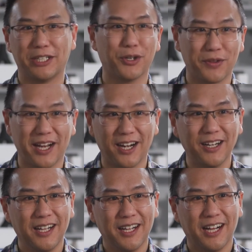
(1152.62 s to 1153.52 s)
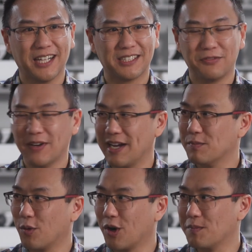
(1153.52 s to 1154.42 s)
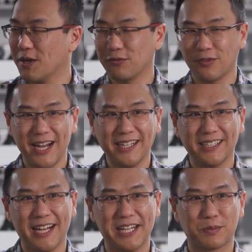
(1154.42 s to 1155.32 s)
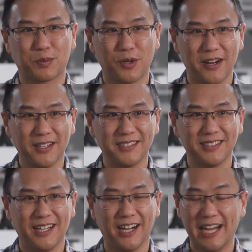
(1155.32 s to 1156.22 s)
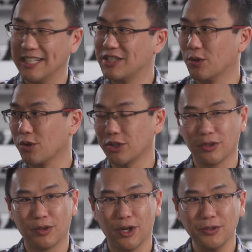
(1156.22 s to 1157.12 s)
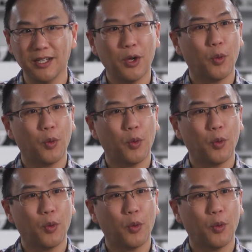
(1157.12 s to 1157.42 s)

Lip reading: go there to find more about Frank and his product and to order your own.